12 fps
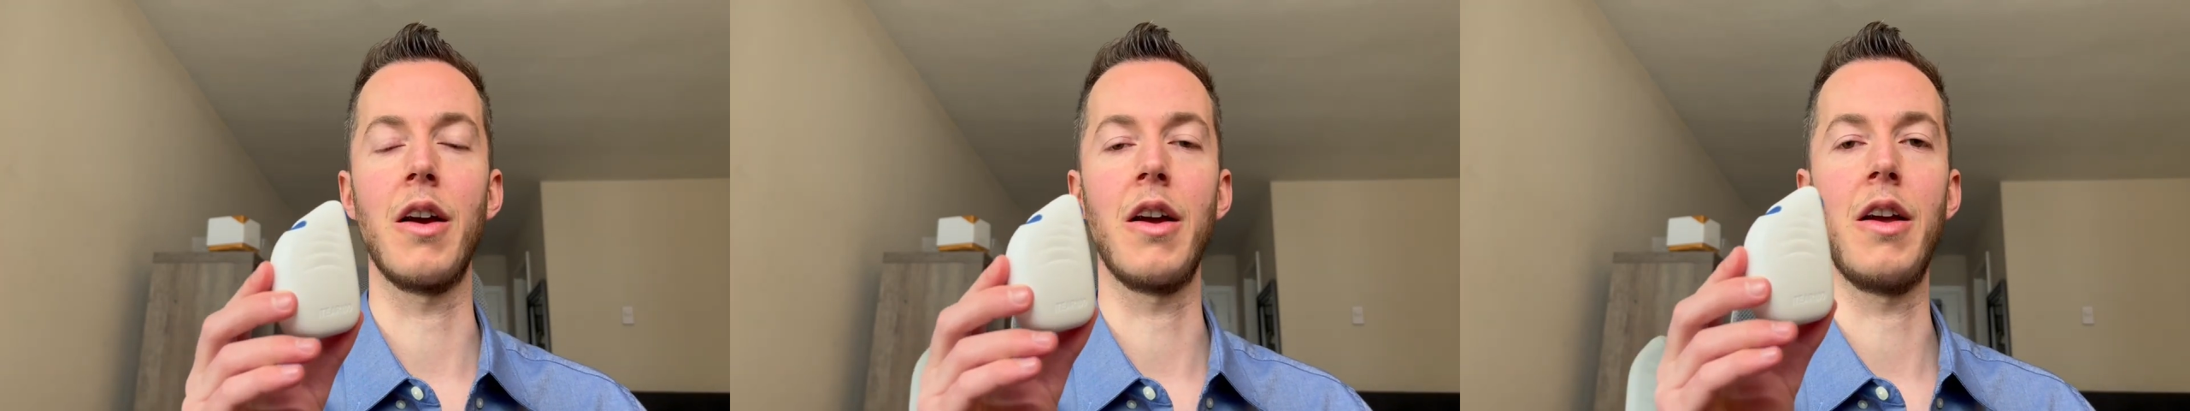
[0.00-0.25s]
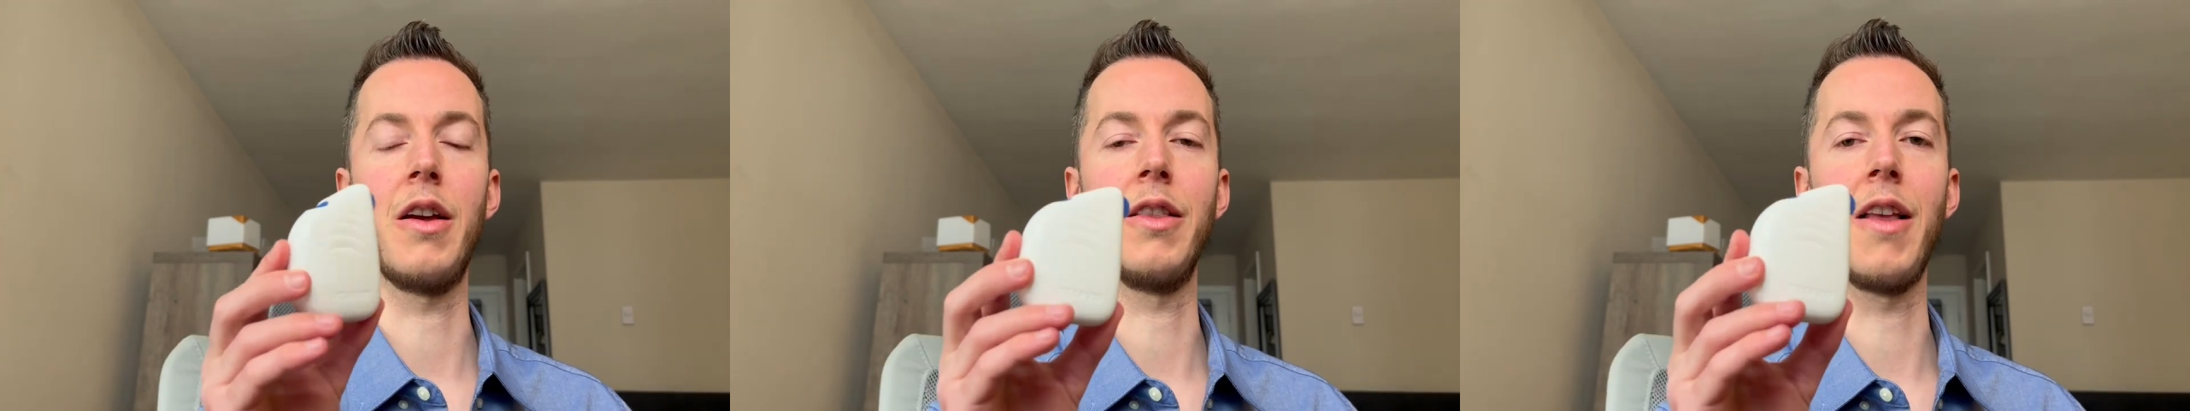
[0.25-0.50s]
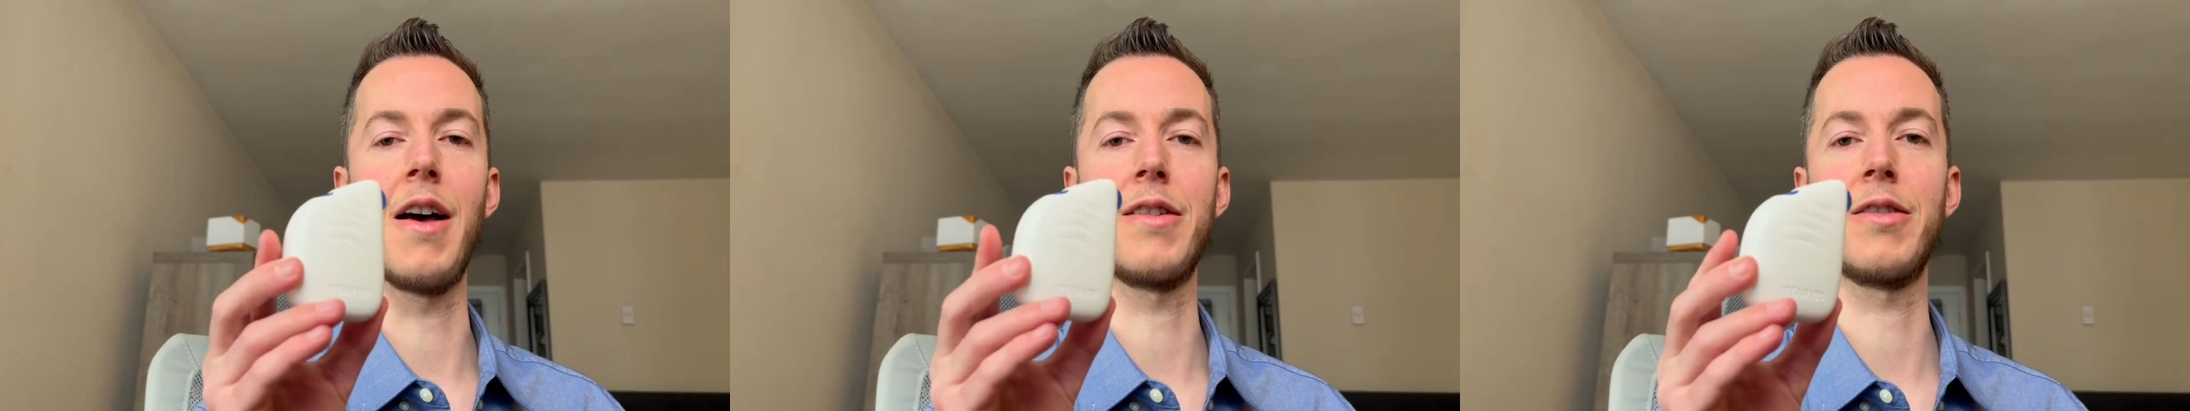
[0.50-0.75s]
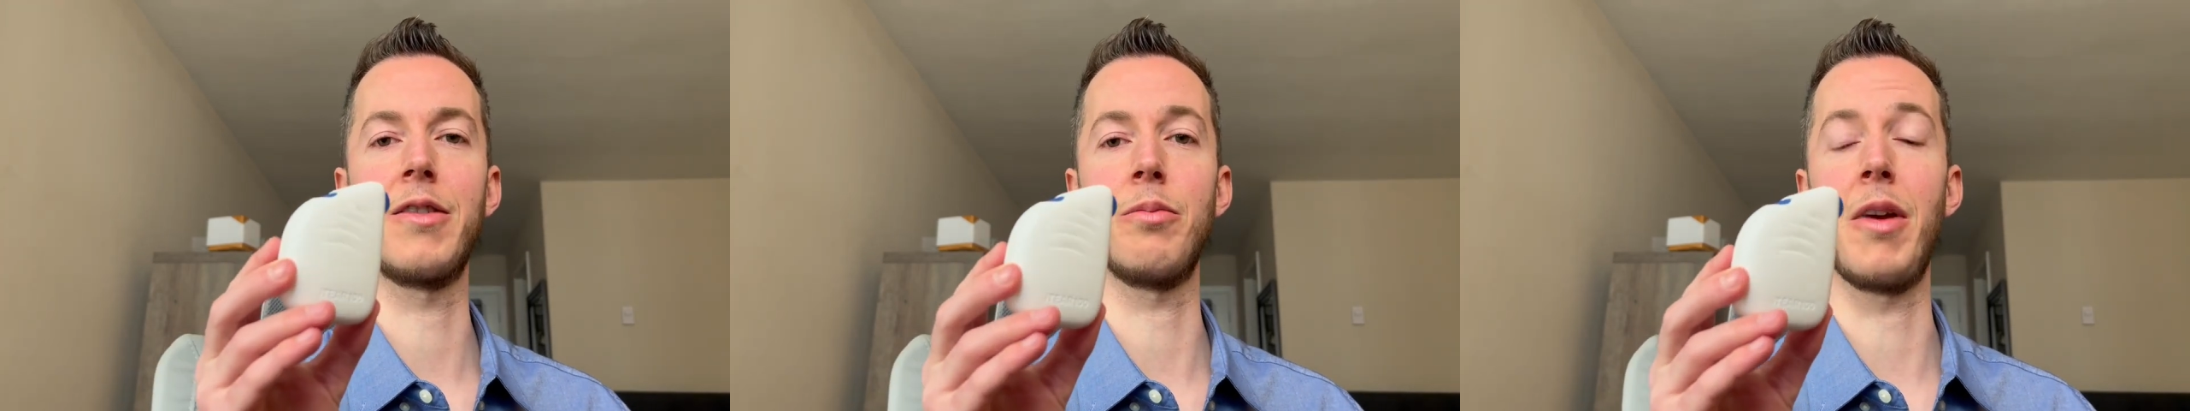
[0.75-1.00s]

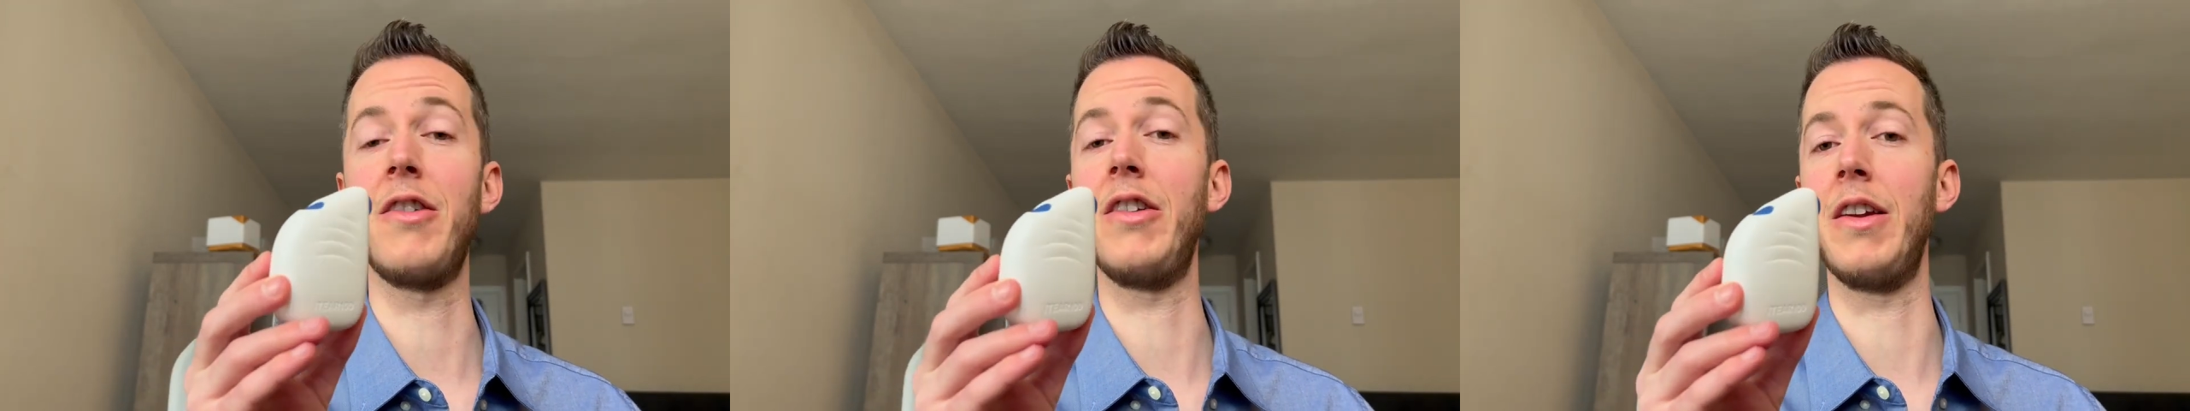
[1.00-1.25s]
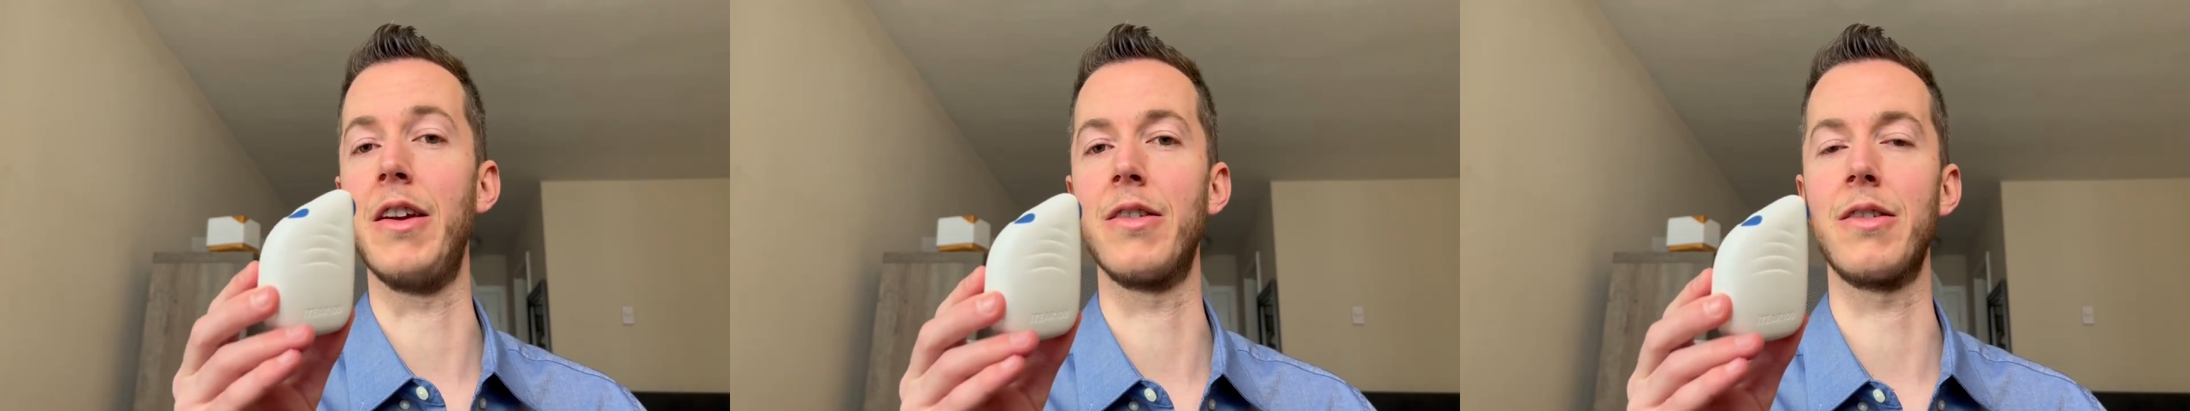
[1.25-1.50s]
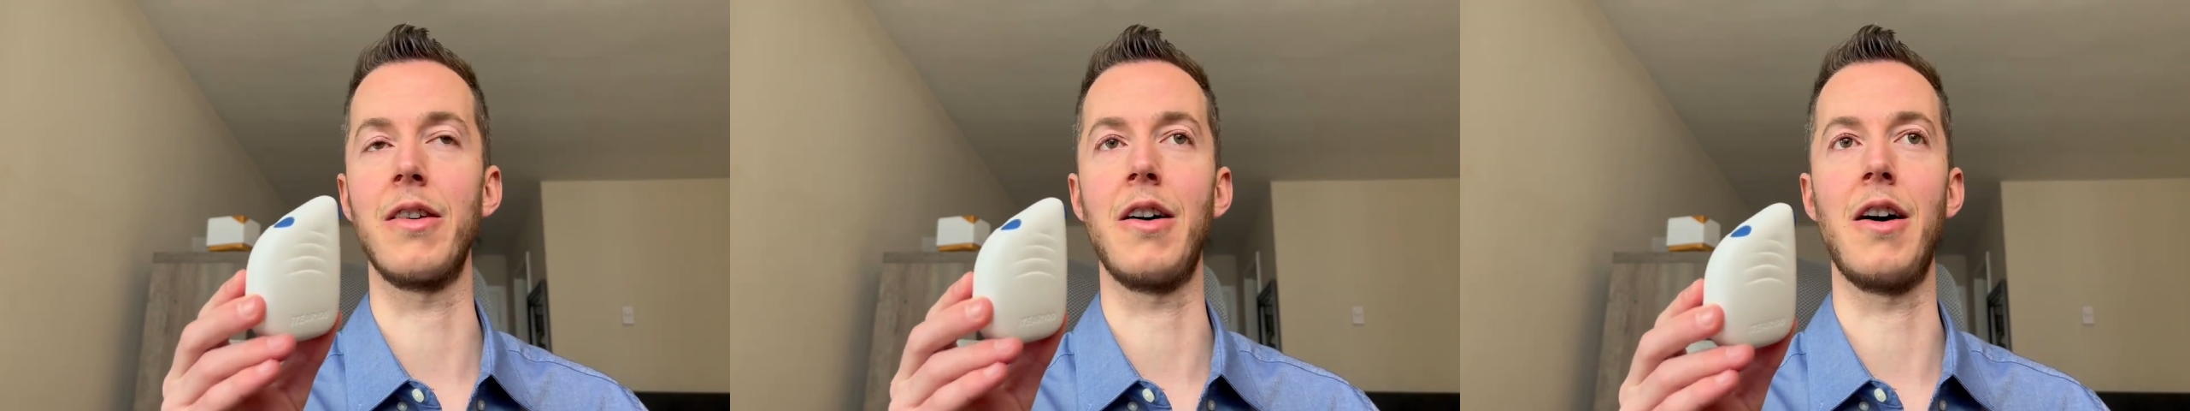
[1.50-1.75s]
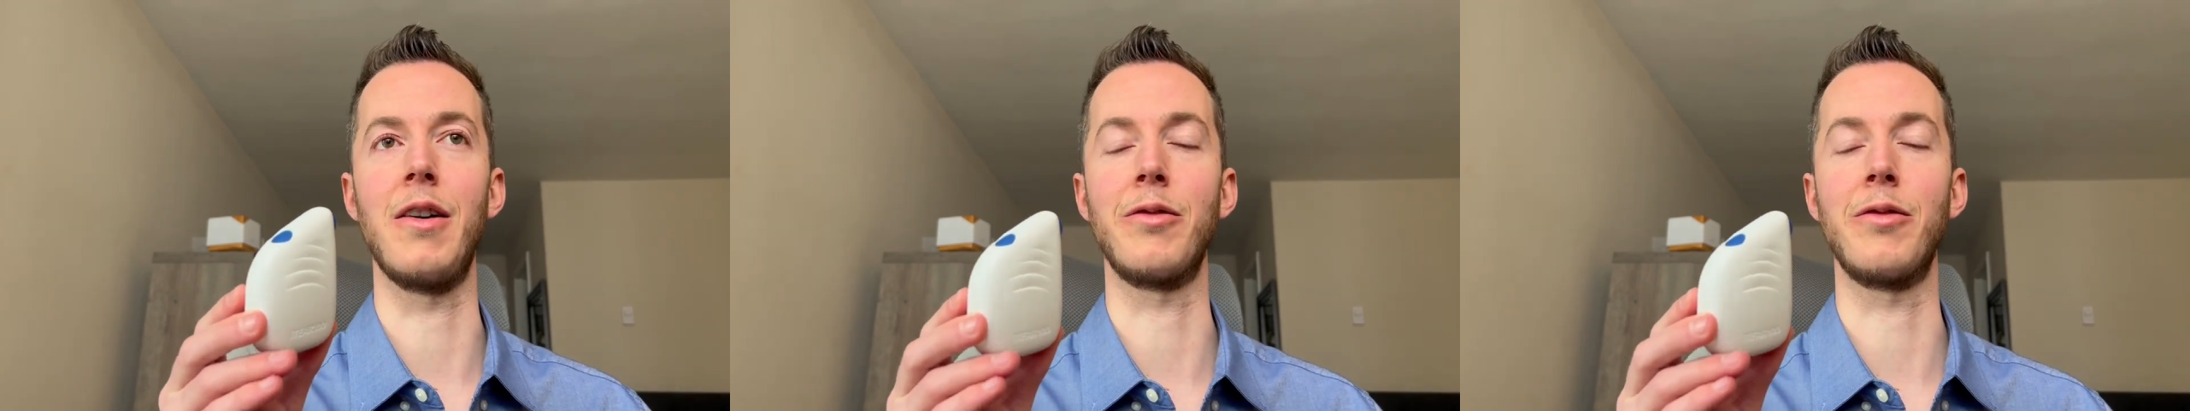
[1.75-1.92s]
less itchiness